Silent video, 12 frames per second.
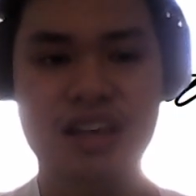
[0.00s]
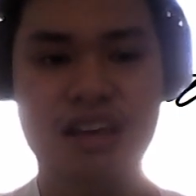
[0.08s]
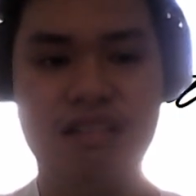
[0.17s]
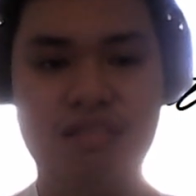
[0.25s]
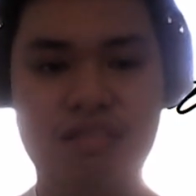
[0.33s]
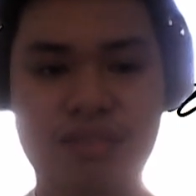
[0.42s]

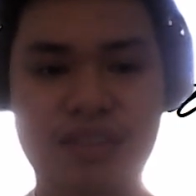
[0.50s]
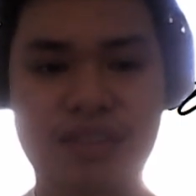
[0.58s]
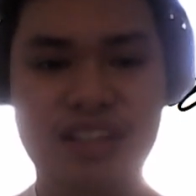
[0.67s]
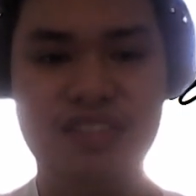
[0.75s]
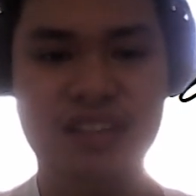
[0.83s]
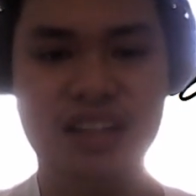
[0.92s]
In normal
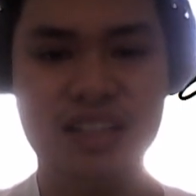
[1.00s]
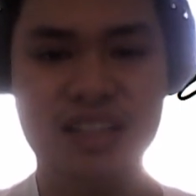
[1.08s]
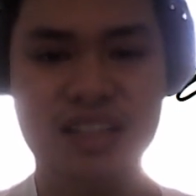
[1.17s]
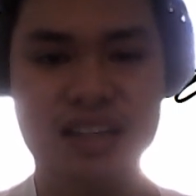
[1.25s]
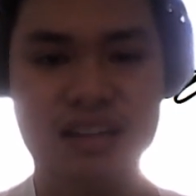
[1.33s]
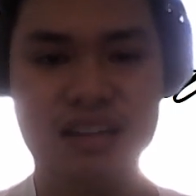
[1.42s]
range of
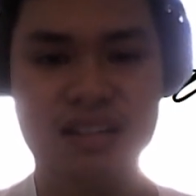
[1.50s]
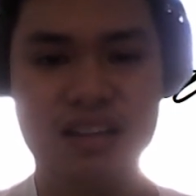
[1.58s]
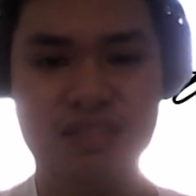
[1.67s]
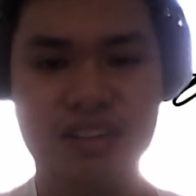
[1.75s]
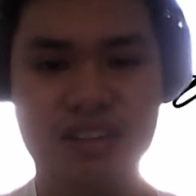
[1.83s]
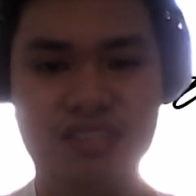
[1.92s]
VLANs, they are
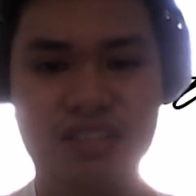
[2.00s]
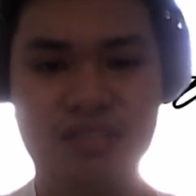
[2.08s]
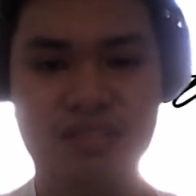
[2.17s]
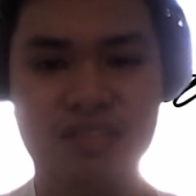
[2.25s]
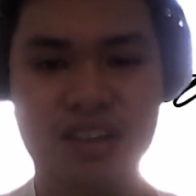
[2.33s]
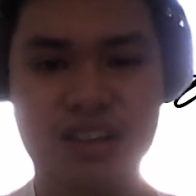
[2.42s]
numbered from
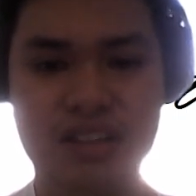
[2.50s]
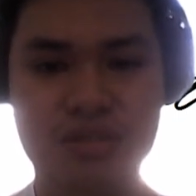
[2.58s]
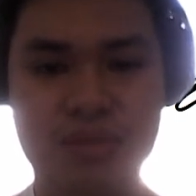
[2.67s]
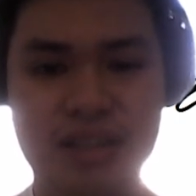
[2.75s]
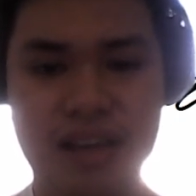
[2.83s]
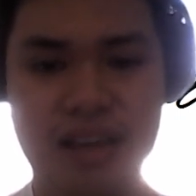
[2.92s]
1 to
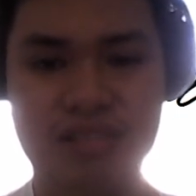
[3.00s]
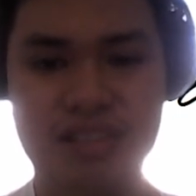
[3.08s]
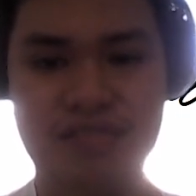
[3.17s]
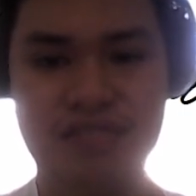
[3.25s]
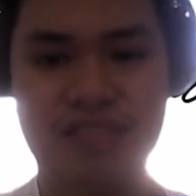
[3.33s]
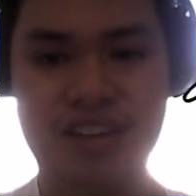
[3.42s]

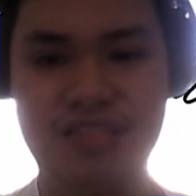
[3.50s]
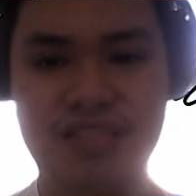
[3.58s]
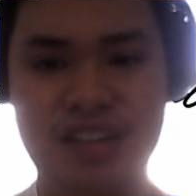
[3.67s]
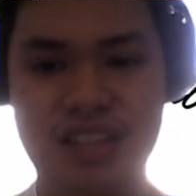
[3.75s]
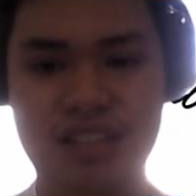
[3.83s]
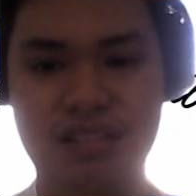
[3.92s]
1005
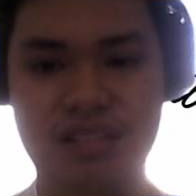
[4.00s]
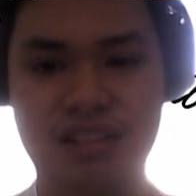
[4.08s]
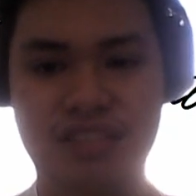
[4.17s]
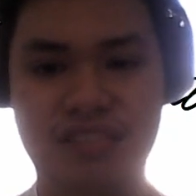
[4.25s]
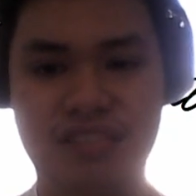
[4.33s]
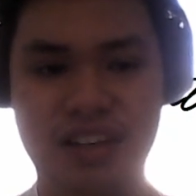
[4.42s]
and
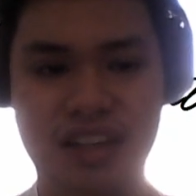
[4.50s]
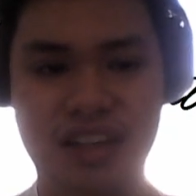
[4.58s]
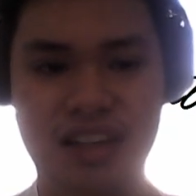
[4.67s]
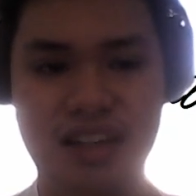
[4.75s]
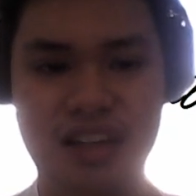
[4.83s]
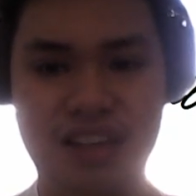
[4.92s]
stored in
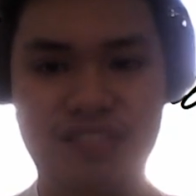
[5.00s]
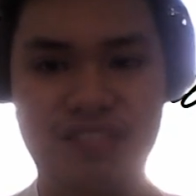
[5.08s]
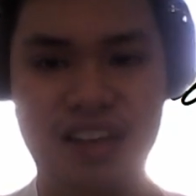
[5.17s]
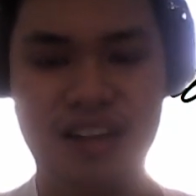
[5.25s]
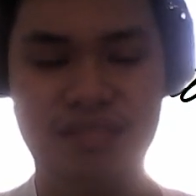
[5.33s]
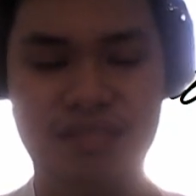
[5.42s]
VLAN.dat
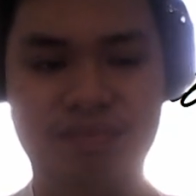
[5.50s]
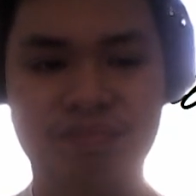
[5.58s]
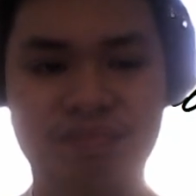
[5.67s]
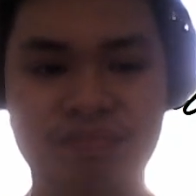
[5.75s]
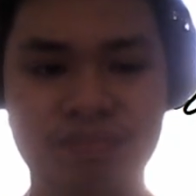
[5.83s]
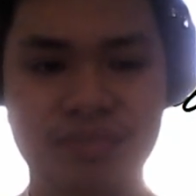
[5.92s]
file.
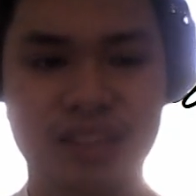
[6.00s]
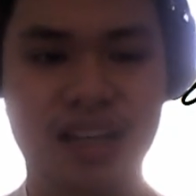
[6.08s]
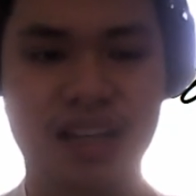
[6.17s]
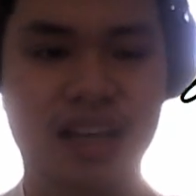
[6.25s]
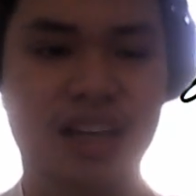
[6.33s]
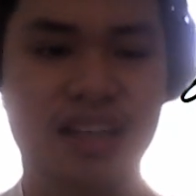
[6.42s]

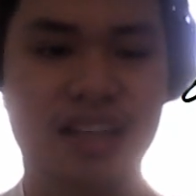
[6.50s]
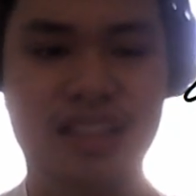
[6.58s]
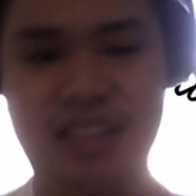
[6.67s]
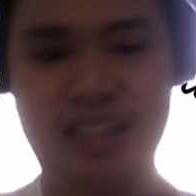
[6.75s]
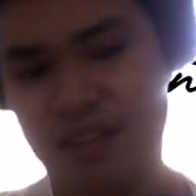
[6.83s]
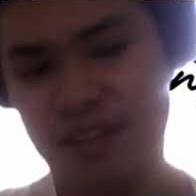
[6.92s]
In
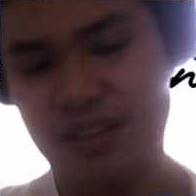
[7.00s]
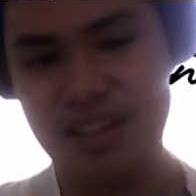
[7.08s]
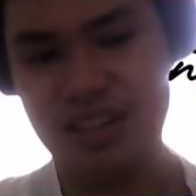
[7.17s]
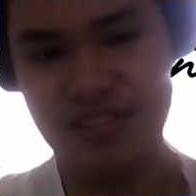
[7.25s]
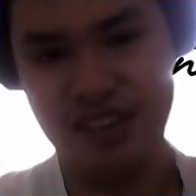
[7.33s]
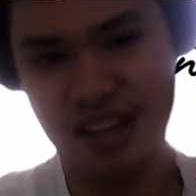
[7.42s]
extended
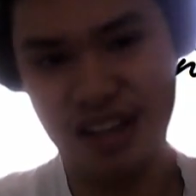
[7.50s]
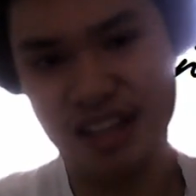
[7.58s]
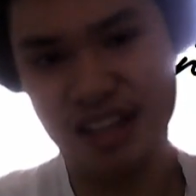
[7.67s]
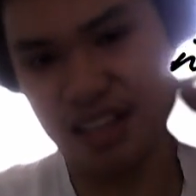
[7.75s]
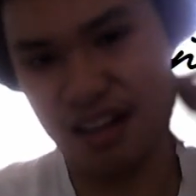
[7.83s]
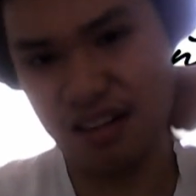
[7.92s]
range of
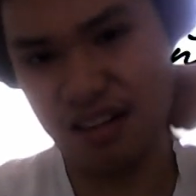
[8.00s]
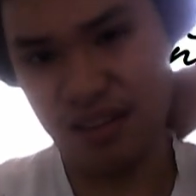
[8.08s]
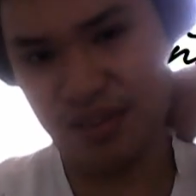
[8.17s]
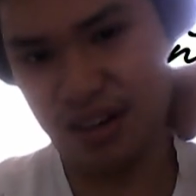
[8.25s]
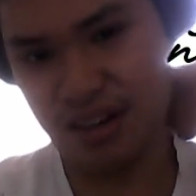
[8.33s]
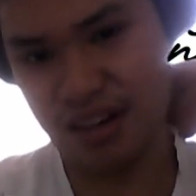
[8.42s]
VLANs, they are
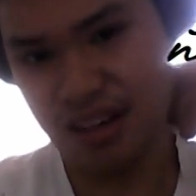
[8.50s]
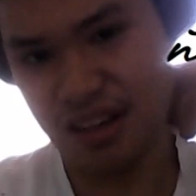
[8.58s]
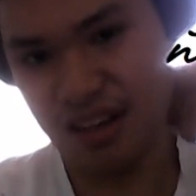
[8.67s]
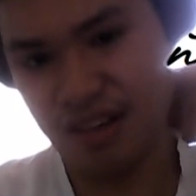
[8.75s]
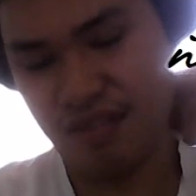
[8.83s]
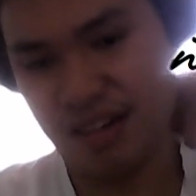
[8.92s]
numbered
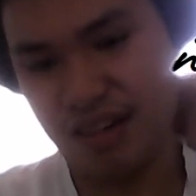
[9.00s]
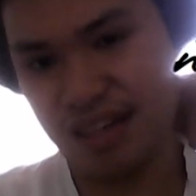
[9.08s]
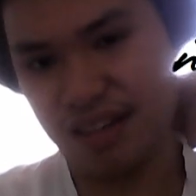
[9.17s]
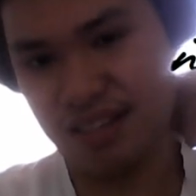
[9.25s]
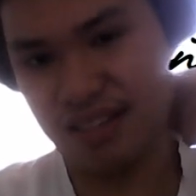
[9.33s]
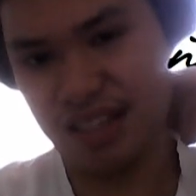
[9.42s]

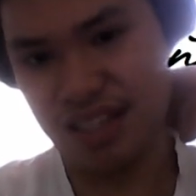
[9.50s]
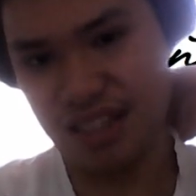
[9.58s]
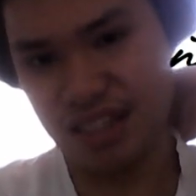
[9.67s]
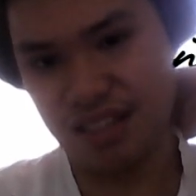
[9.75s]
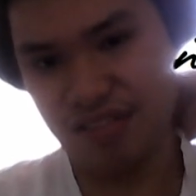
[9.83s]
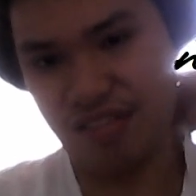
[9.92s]

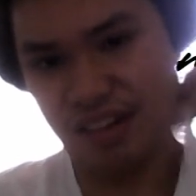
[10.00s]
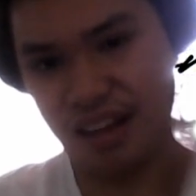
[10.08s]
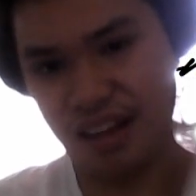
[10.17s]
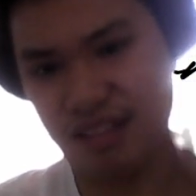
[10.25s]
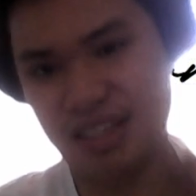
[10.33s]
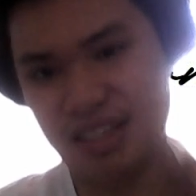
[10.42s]
1006 to
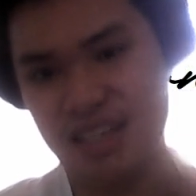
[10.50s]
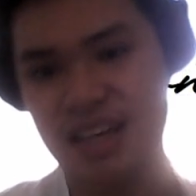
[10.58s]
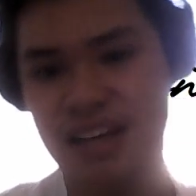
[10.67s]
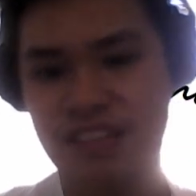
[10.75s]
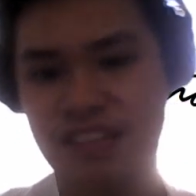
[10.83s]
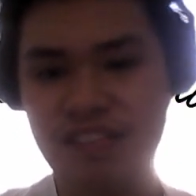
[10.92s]

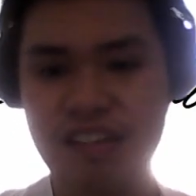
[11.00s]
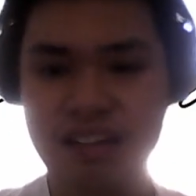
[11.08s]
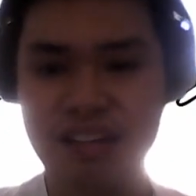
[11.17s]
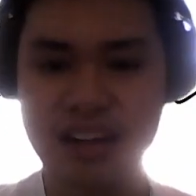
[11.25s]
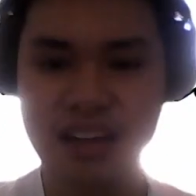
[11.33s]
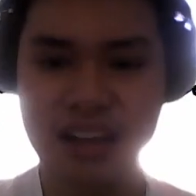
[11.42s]

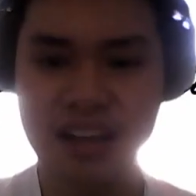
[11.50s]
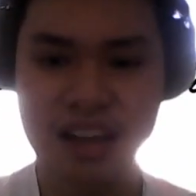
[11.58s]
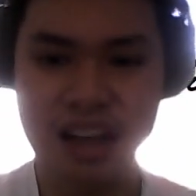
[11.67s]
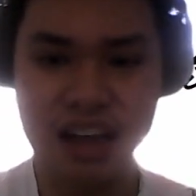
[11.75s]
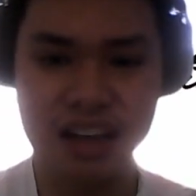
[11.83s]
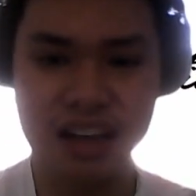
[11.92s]
4094
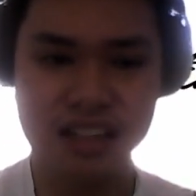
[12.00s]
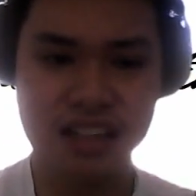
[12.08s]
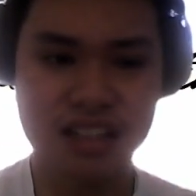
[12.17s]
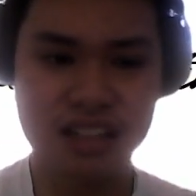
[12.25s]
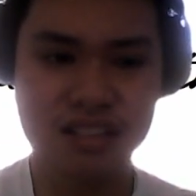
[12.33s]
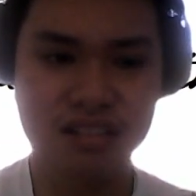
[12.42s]
and is
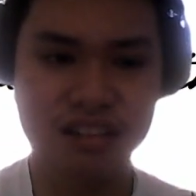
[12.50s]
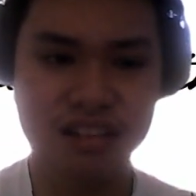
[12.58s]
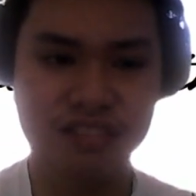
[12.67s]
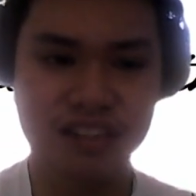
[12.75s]
not stored in